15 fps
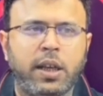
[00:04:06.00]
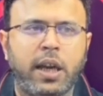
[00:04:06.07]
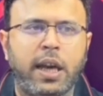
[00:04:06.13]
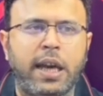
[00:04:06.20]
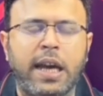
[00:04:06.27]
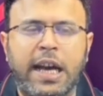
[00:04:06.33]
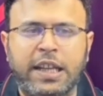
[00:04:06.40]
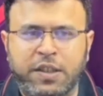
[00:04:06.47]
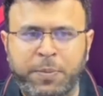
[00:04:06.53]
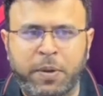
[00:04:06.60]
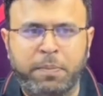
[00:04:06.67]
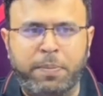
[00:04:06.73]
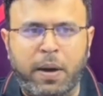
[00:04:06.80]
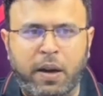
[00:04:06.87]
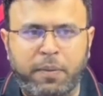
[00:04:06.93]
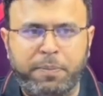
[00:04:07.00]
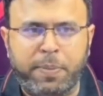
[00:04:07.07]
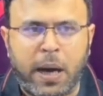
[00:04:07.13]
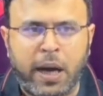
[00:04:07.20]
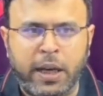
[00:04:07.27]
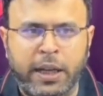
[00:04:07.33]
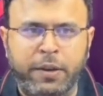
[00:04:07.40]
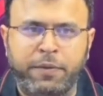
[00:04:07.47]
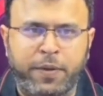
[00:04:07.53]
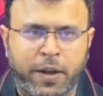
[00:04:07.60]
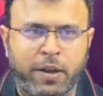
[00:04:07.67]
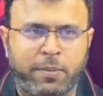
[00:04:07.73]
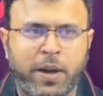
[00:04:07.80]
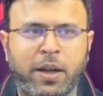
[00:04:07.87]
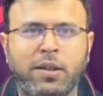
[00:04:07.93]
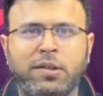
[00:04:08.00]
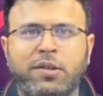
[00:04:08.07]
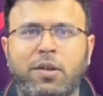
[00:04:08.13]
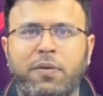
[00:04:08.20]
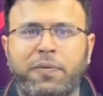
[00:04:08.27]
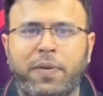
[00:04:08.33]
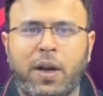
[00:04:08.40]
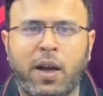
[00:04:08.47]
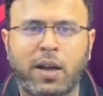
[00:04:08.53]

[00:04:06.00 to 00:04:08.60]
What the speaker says: AI has been part and fundamentals of